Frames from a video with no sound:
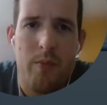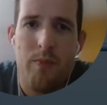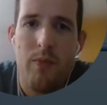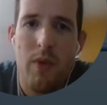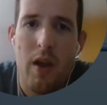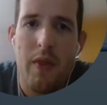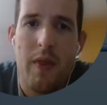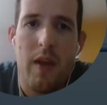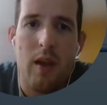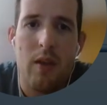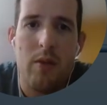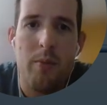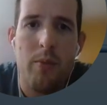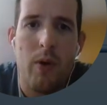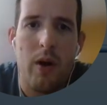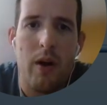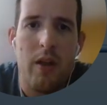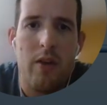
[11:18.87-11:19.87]
I think the
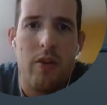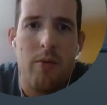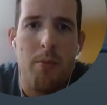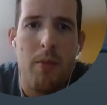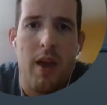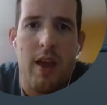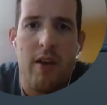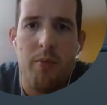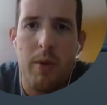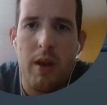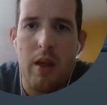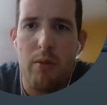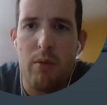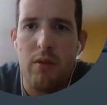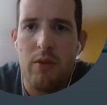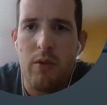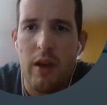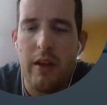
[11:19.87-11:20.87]
parties may have been able
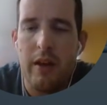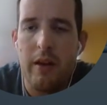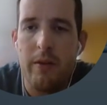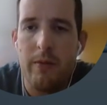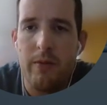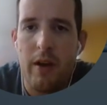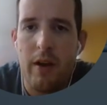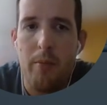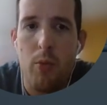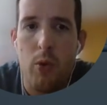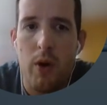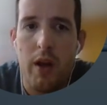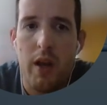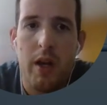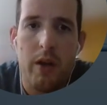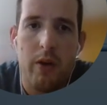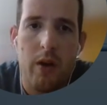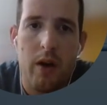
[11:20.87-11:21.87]
to identify more
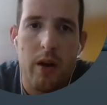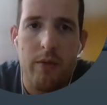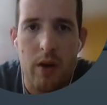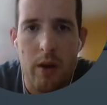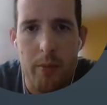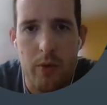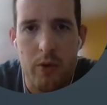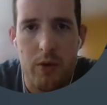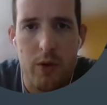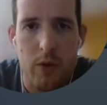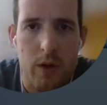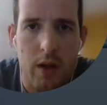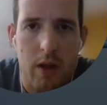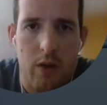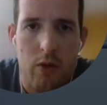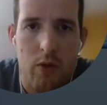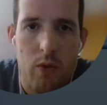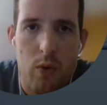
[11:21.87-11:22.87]
integrative
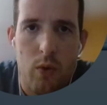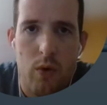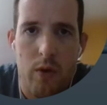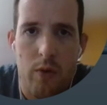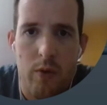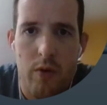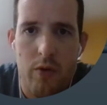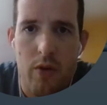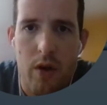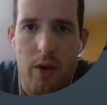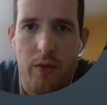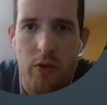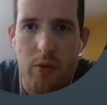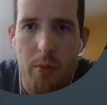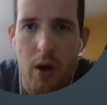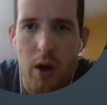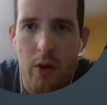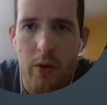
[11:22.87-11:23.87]
opportunities or resolve
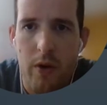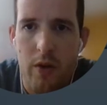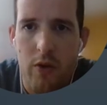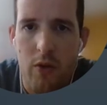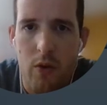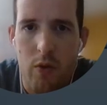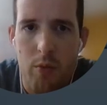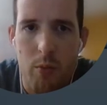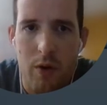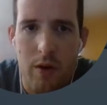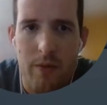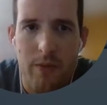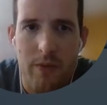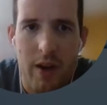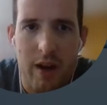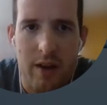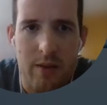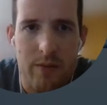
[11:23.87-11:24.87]
smaller issues more
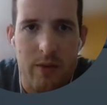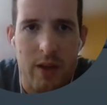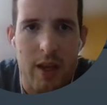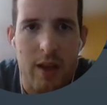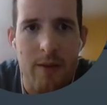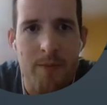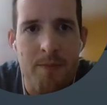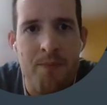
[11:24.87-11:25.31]
effectively.